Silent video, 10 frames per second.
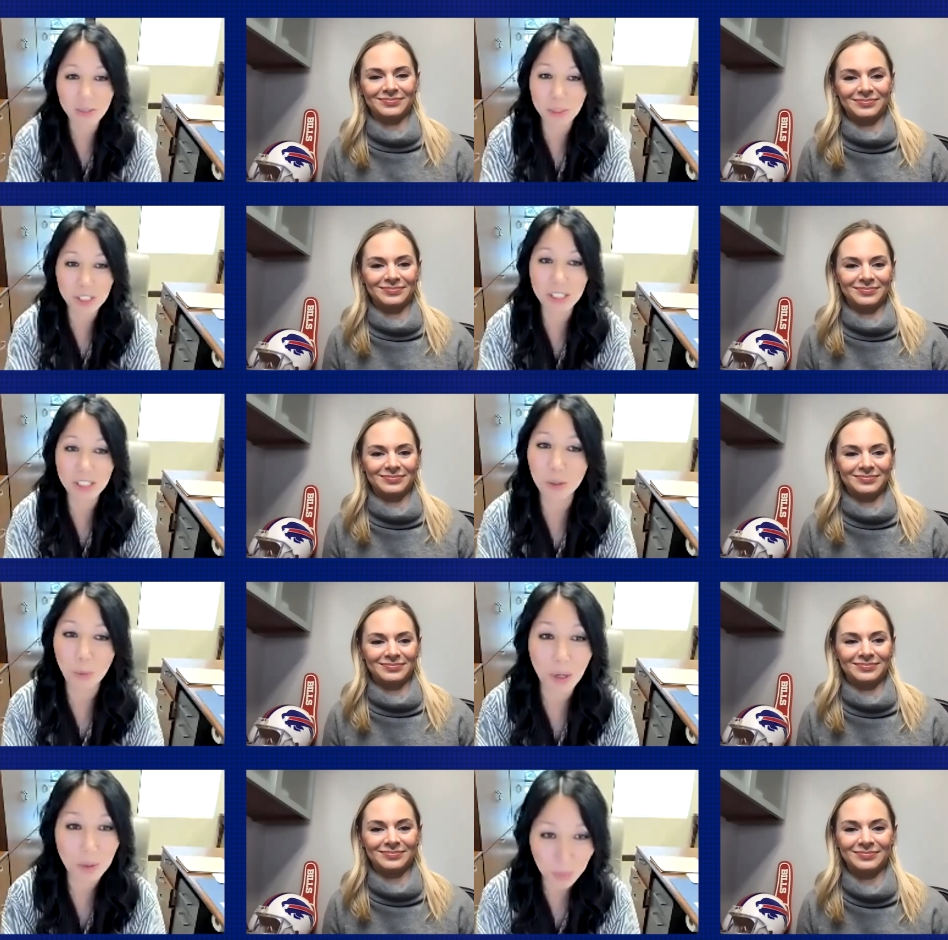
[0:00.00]
Speaker 1: We just need
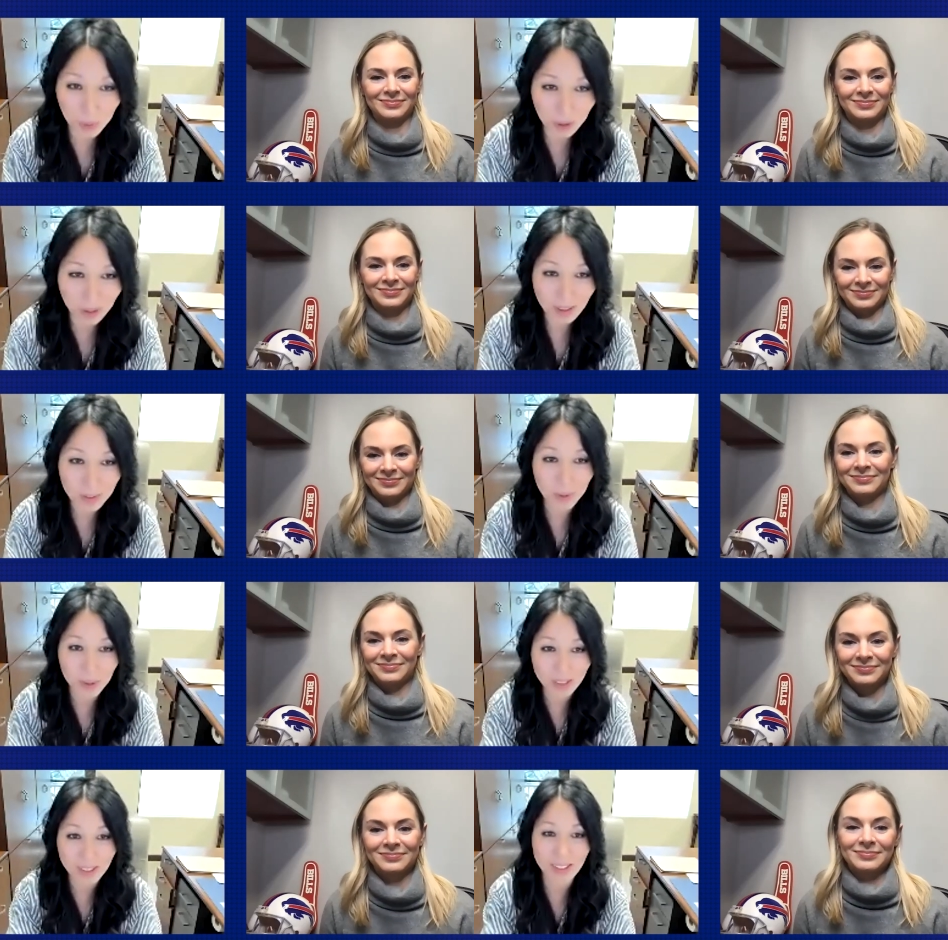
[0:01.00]
one more
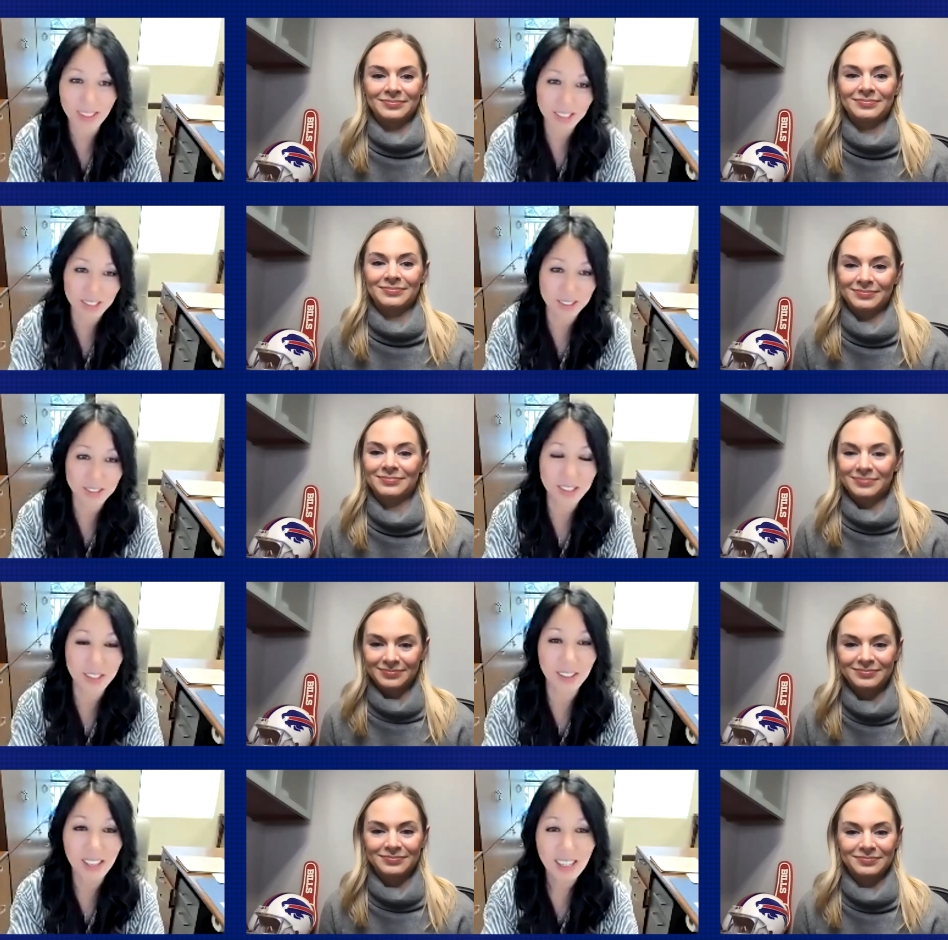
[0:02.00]
point than they do.
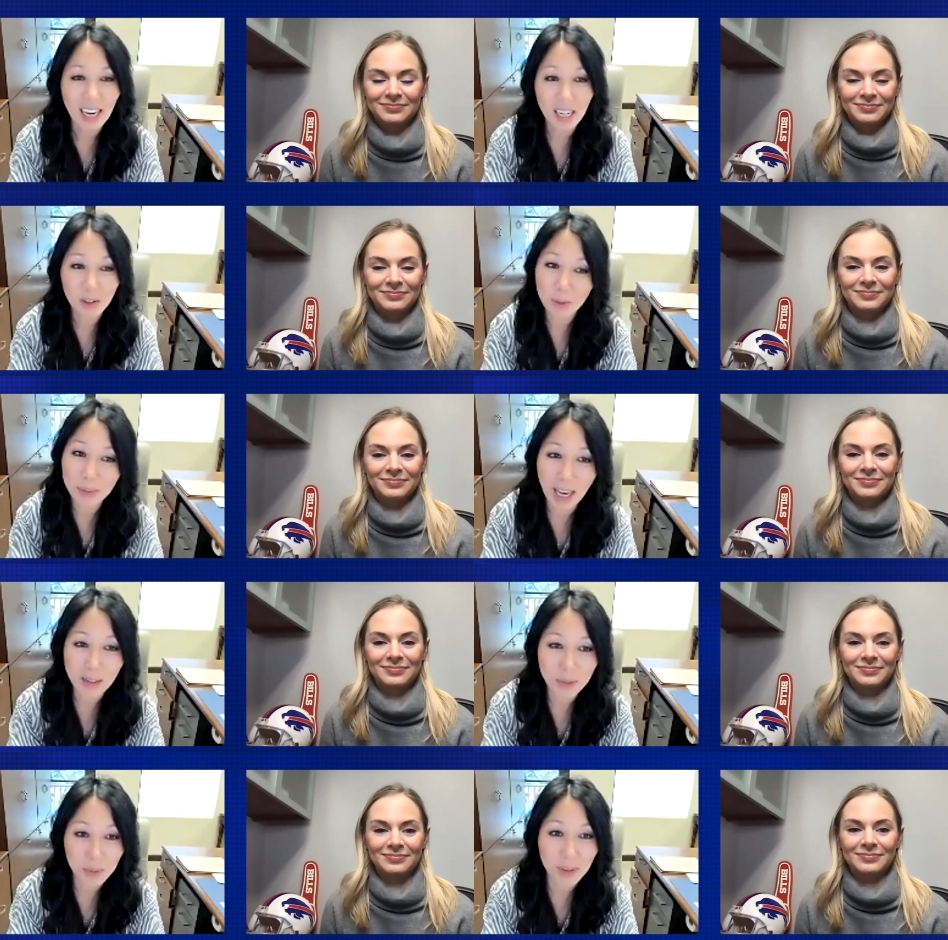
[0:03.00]
So I will be
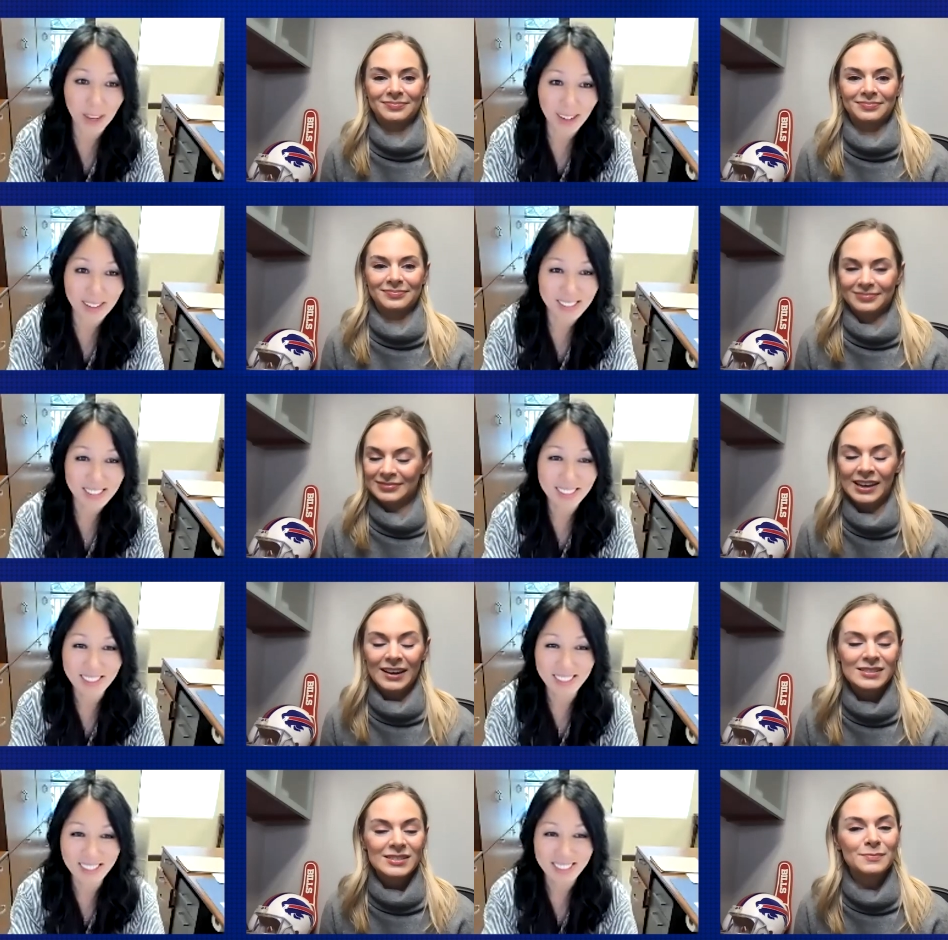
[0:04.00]
happy with that.
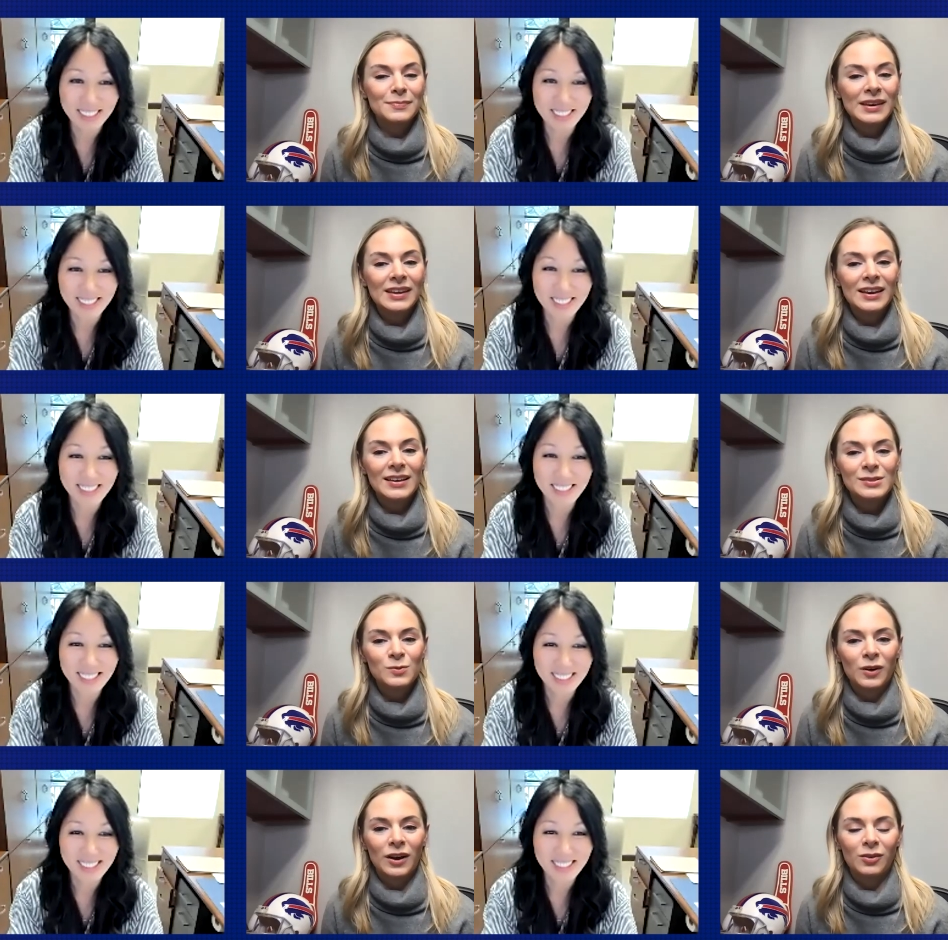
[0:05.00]
Speaker 2: Yes, me
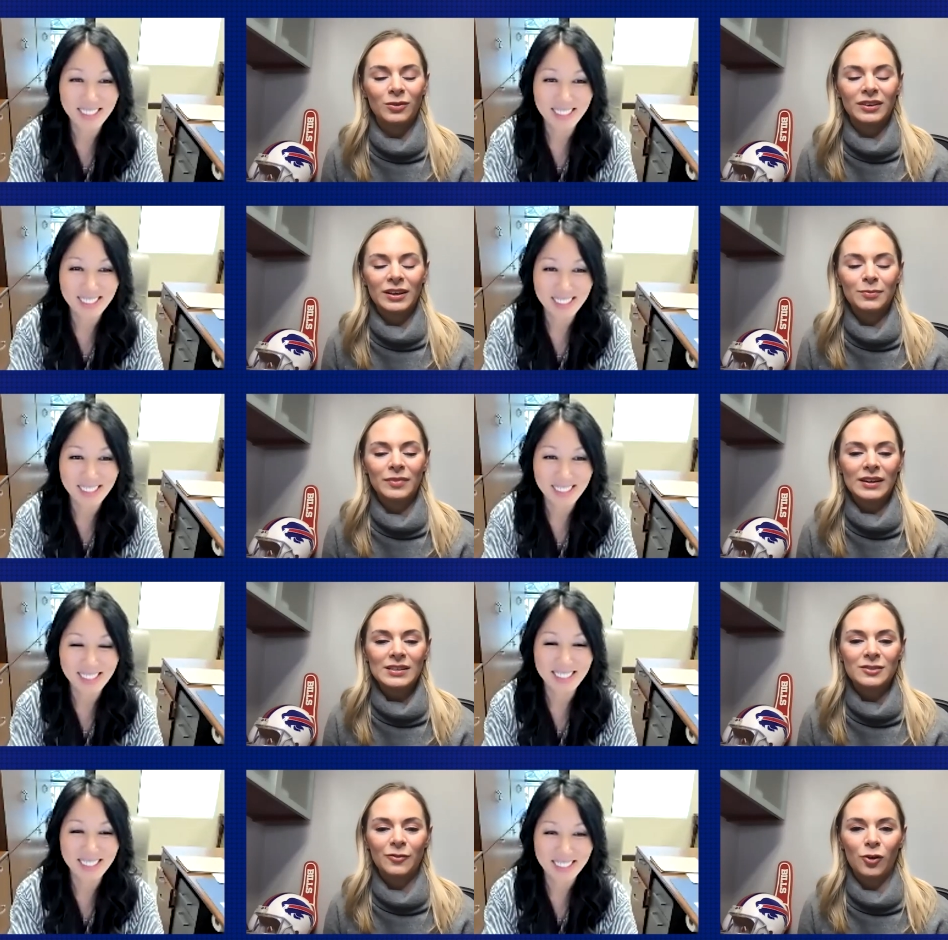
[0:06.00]
as well. Well, Kim,
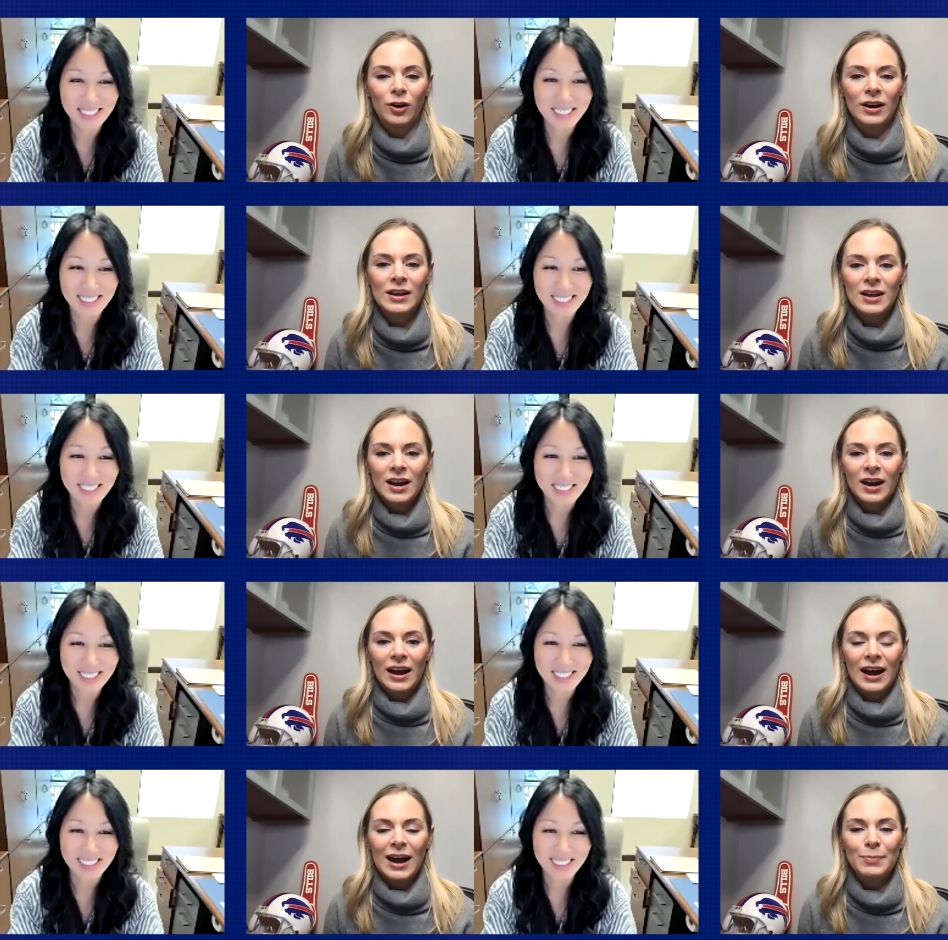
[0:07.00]
thanks for uh,
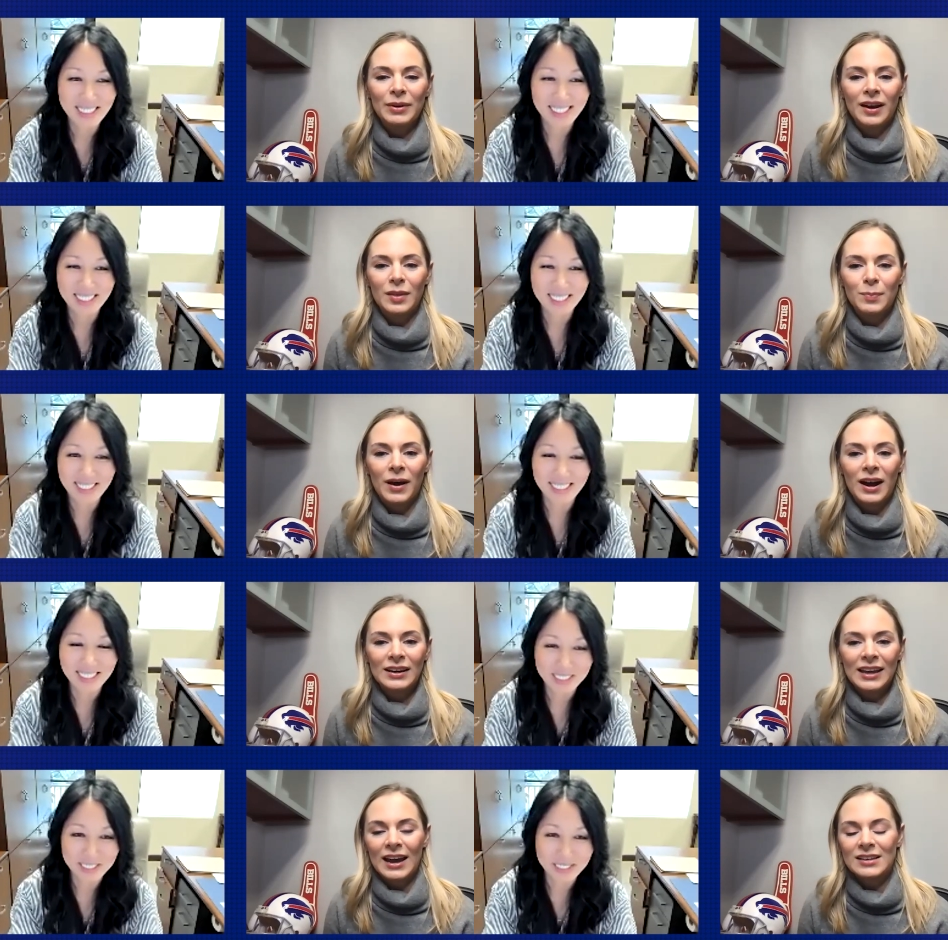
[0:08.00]
hopping on the
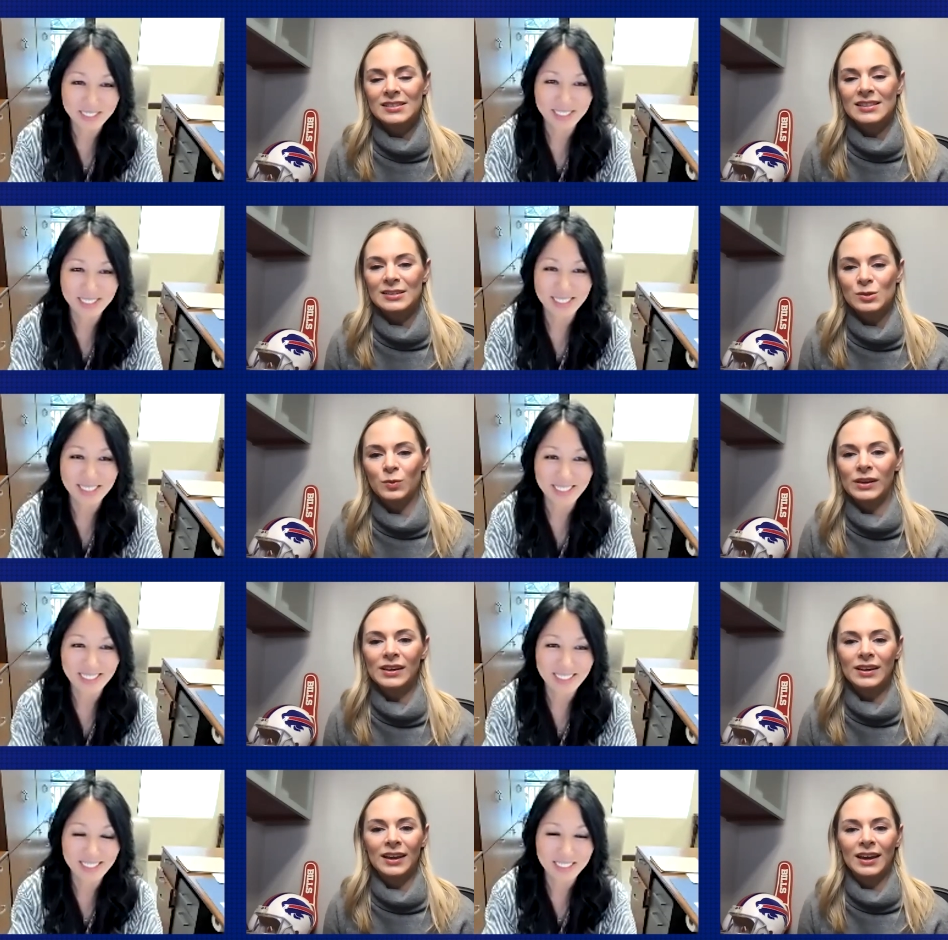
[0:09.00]
podcast this
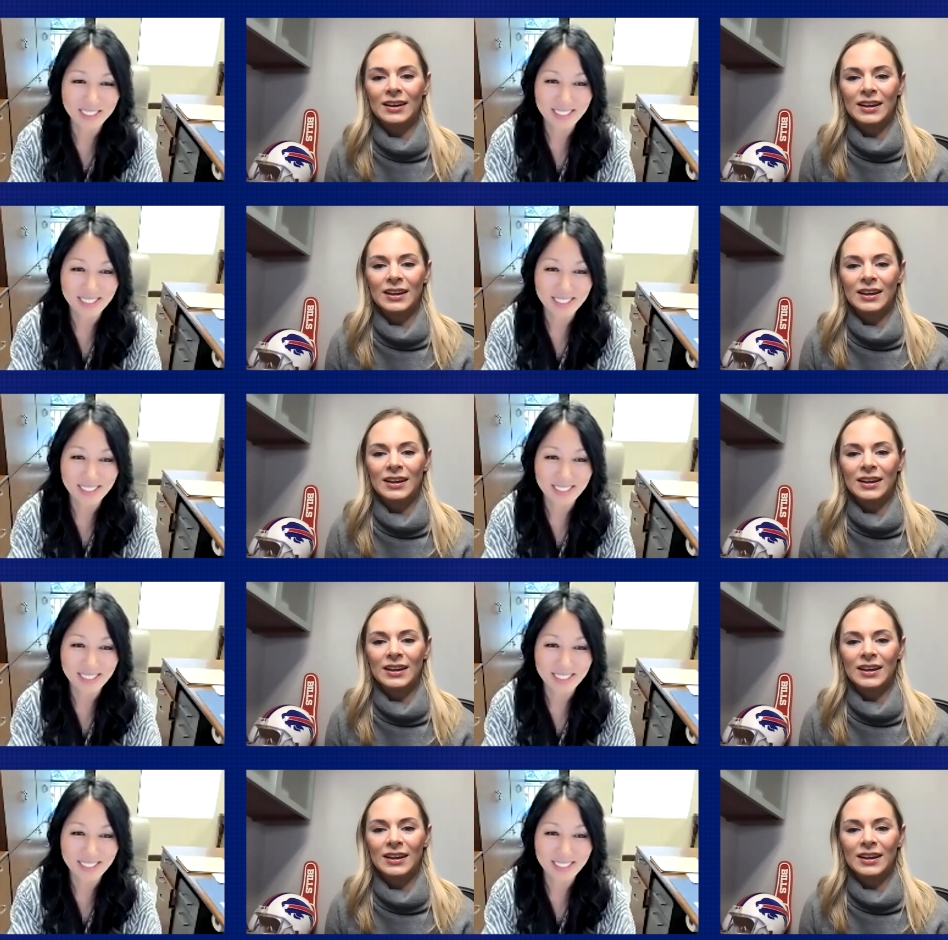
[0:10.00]
week again